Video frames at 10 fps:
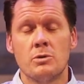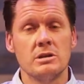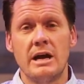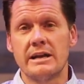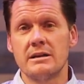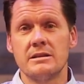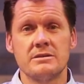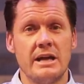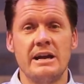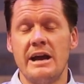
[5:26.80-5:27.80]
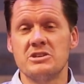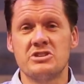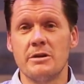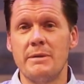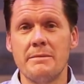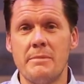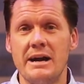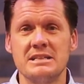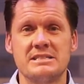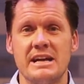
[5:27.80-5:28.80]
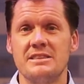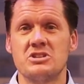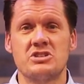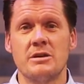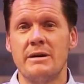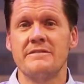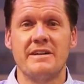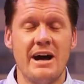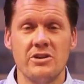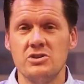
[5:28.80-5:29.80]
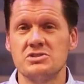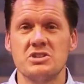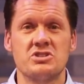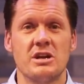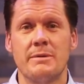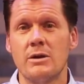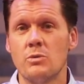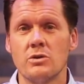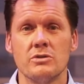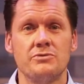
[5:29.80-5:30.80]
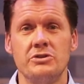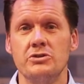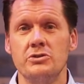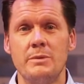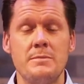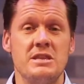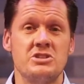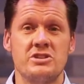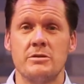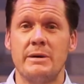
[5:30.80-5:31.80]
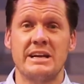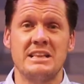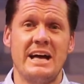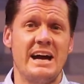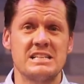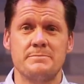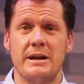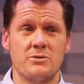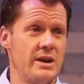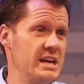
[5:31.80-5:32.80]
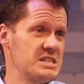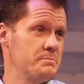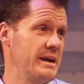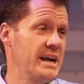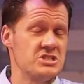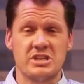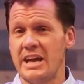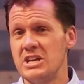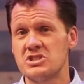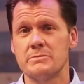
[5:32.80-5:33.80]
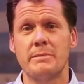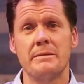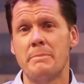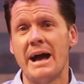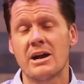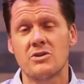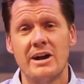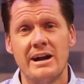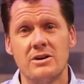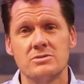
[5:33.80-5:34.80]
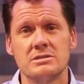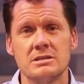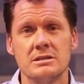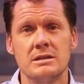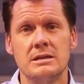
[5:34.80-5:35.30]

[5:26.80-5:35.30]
More like, that share my mindset, that share my values, that share my worldview. Maybe they share my class, my race, my education, my background.